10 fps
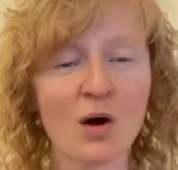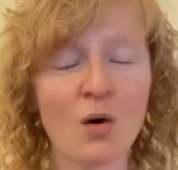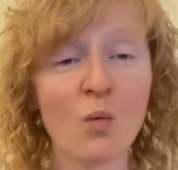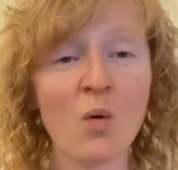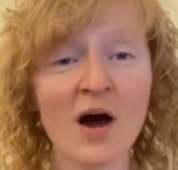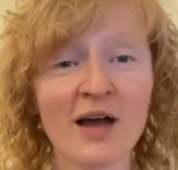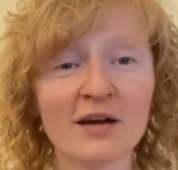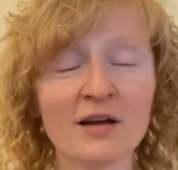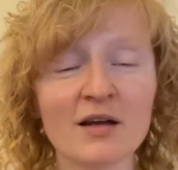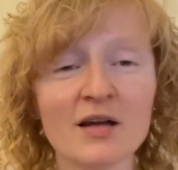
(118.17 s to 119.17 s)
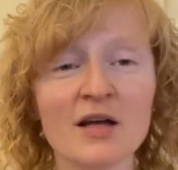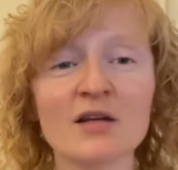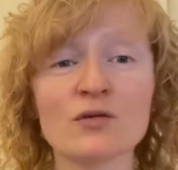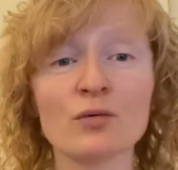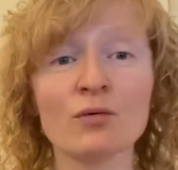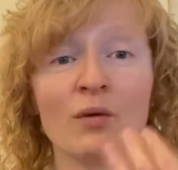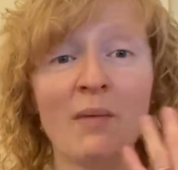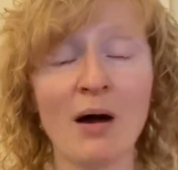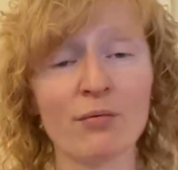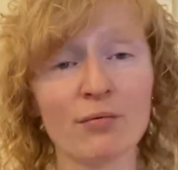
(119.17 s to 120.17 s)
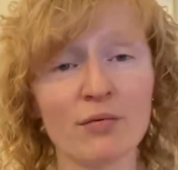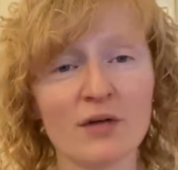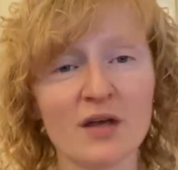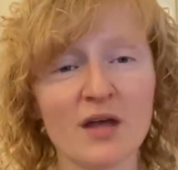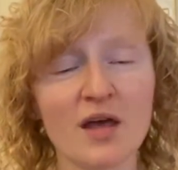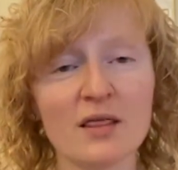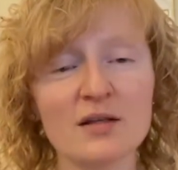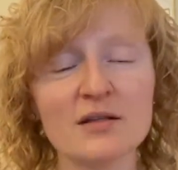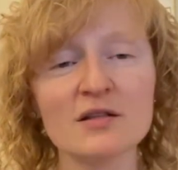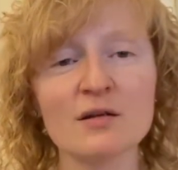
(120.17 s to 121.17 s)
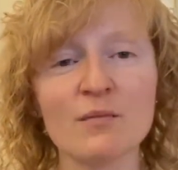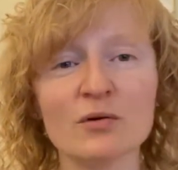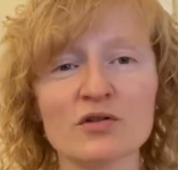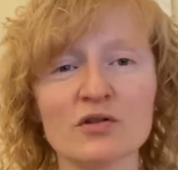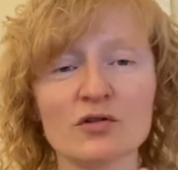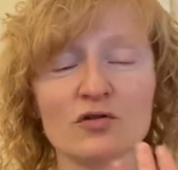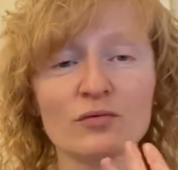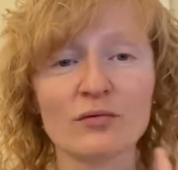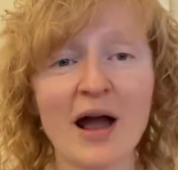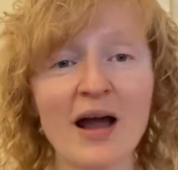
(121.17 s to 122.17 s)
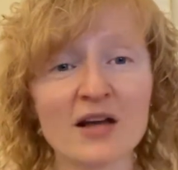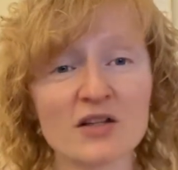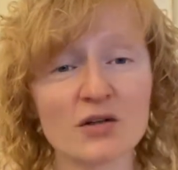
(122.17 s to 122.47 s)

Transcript: One is through the mouth. This is the most direct